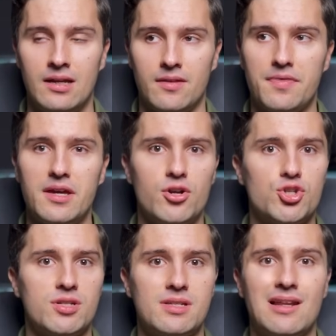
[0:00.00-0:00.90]
that there are
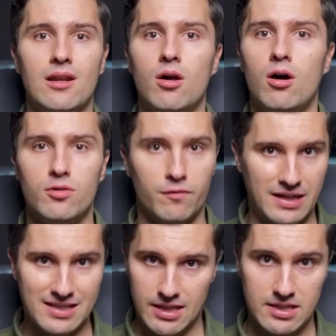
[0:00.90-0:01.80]
just a lot of
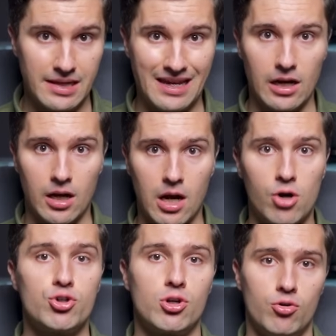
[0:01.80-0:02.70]
existing
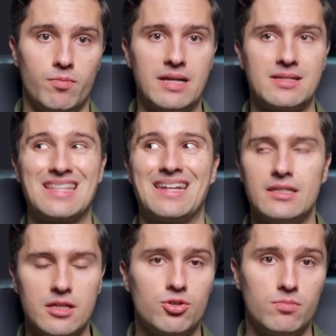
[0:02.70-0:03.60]
large code bases that
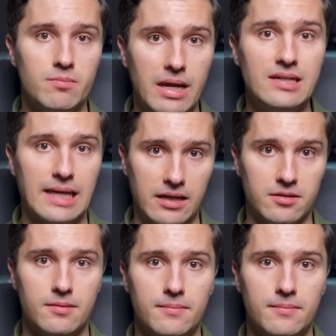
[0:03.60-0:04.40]
need to be maintained.